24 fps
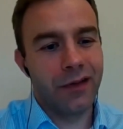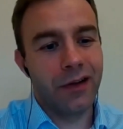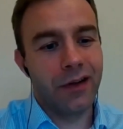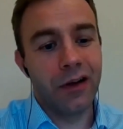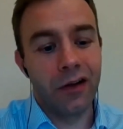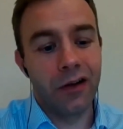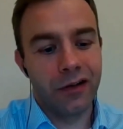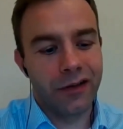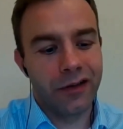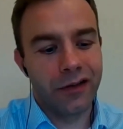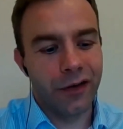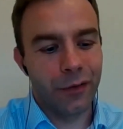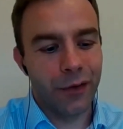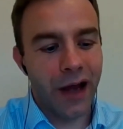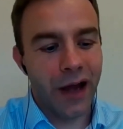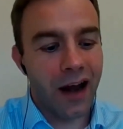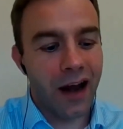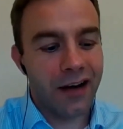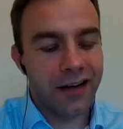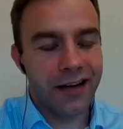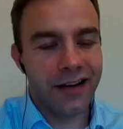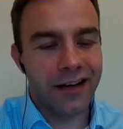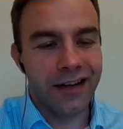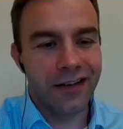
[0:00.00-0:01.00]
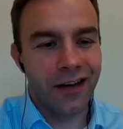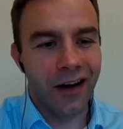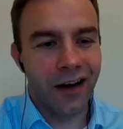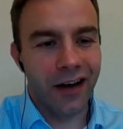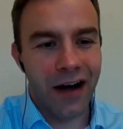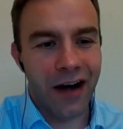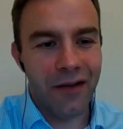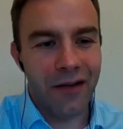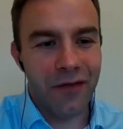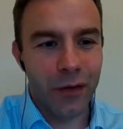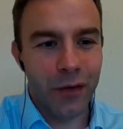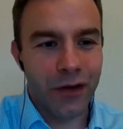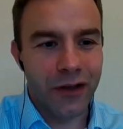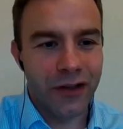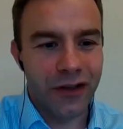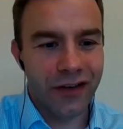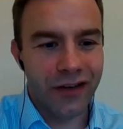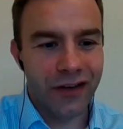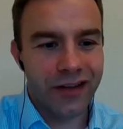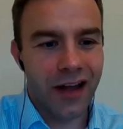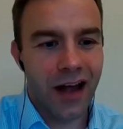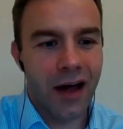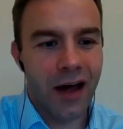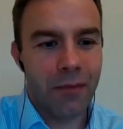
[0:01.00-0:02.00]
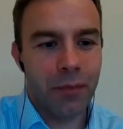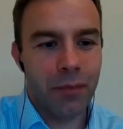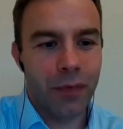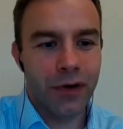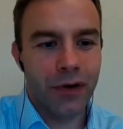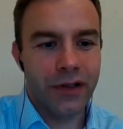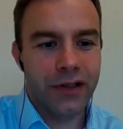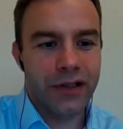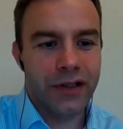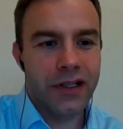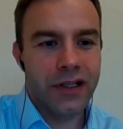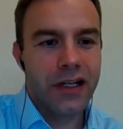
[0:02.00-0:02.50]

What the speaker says: Look, the reality is not everyone does that, but